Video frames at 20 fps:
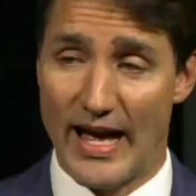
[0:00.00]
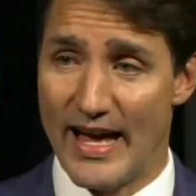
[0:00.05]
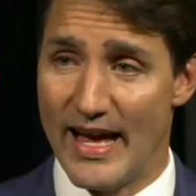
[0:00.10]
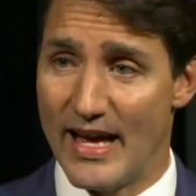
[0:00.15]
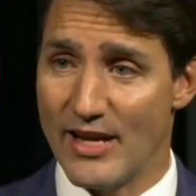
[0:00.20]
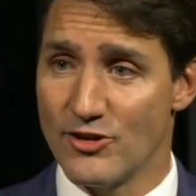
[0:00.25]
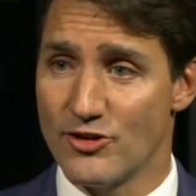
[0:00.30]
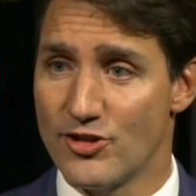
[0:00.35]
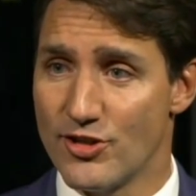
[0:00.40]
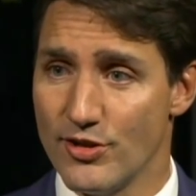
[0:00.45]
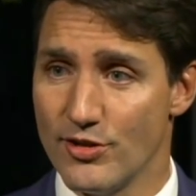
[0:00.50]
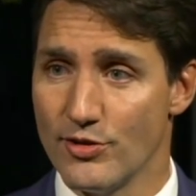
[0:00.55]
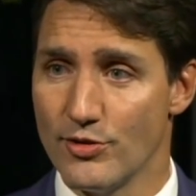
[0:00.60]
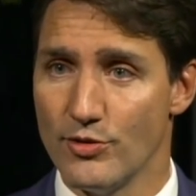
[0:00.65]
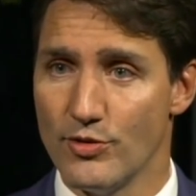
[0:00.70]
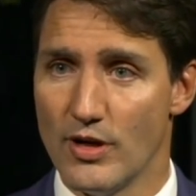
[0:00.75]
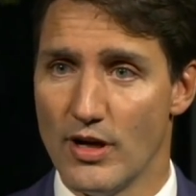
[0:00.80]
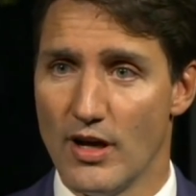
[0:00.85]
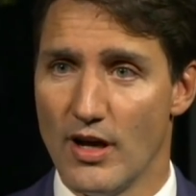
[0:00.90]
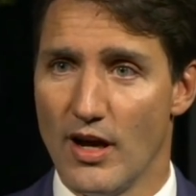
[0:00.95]
and
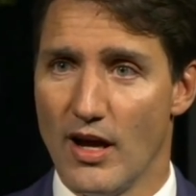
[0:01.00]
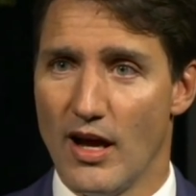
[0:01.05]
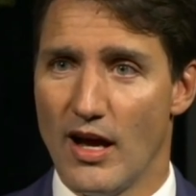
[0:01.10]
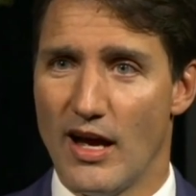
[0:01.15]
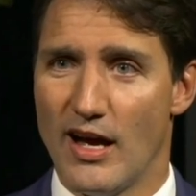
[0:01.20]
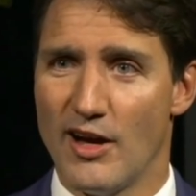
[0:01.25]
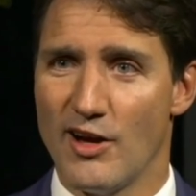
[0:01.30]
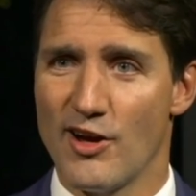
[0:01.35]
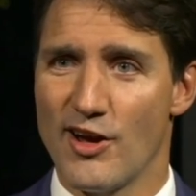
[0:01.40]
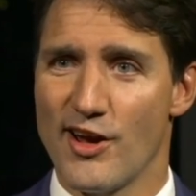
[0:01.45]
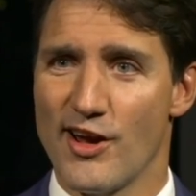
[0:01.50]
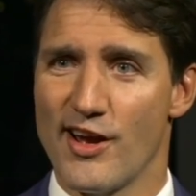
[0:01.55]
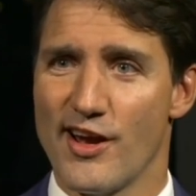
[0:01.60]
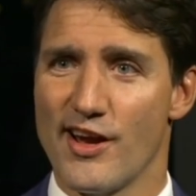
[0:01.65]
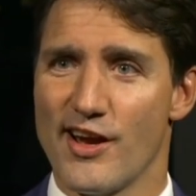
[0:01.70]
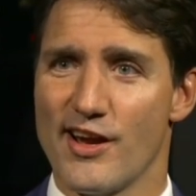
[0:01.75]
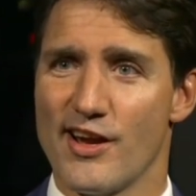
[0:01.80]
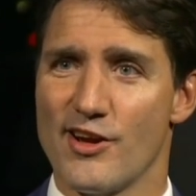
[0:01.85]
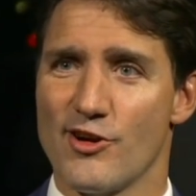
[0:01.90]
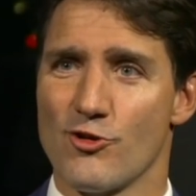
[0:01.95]
two,
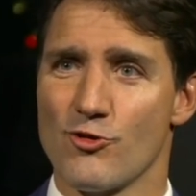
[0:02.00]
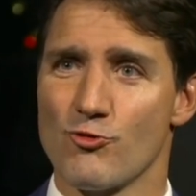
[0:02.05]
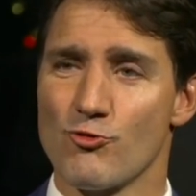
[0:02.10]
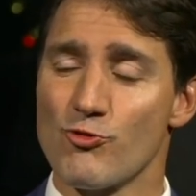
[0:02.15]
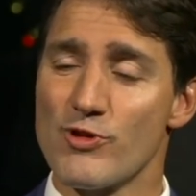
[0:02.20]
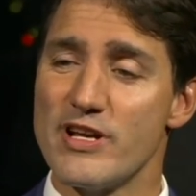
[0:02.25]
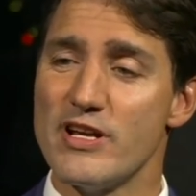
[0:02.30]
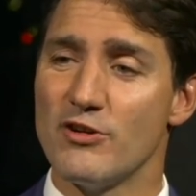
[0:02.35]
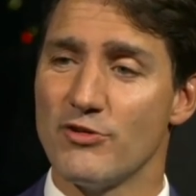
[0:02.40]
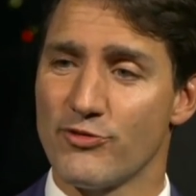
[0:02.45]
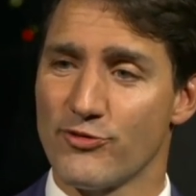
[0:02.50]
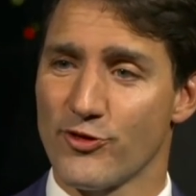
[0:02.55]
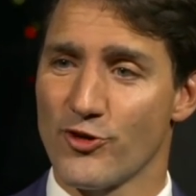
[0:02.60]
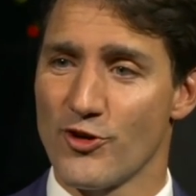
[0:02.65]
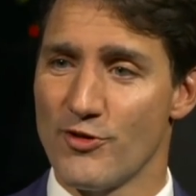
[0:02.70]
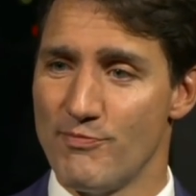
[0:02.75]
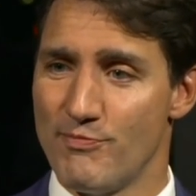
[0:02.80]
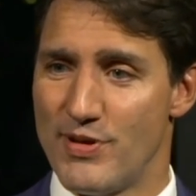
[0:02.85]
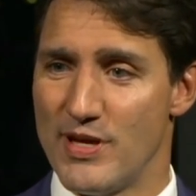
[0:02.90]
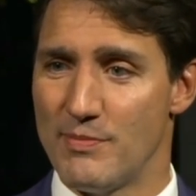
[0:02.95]

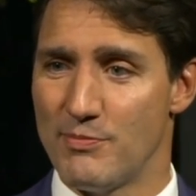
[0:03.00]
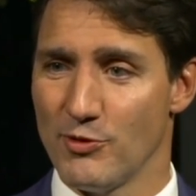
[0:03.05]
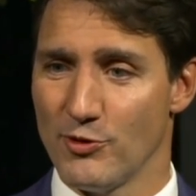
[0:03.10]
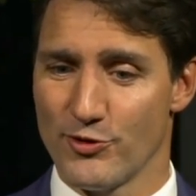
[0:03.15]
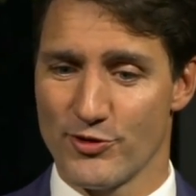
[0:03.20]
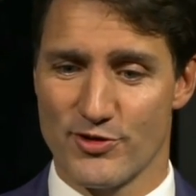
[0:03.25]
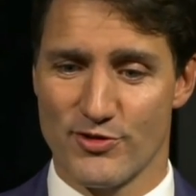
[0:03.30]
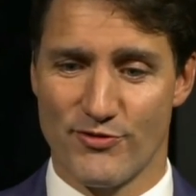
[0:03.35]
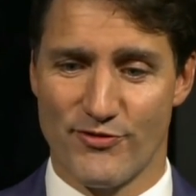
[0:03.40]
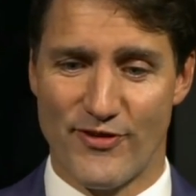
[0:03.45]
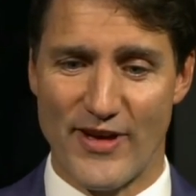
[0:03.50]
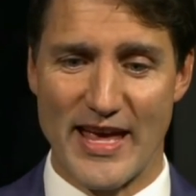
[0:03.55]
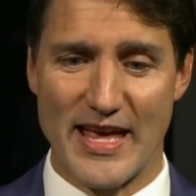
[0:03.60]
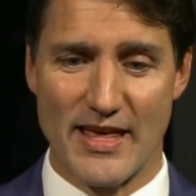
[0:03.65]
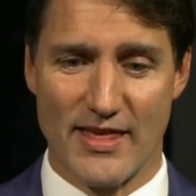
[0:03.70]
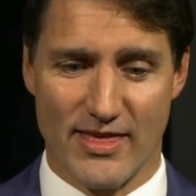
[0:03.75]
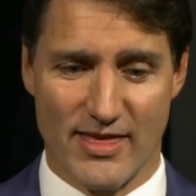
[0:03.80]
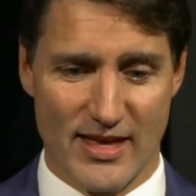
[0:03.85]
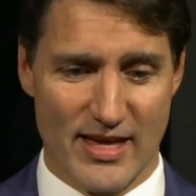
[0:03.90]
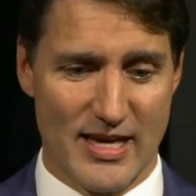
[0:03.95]
reaffirm people's
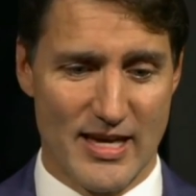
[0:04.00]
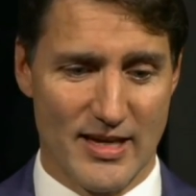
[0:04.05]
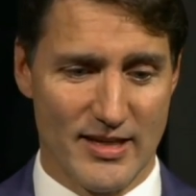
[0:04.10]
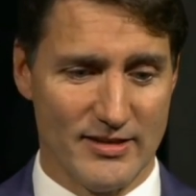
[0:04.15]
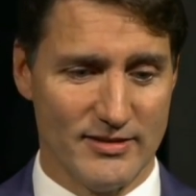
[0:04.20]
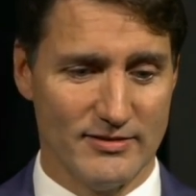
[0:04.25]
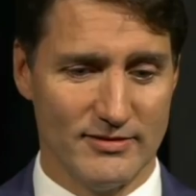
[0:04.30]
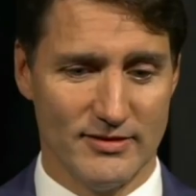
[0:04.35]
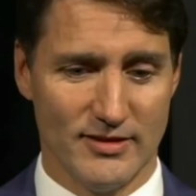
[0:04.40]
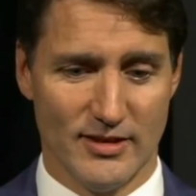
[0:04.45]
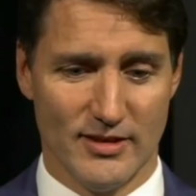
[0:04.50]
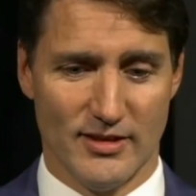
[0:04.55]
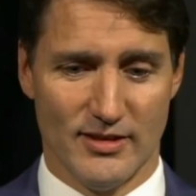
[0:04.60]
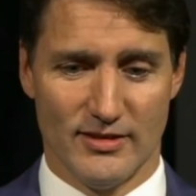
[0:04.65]
faith in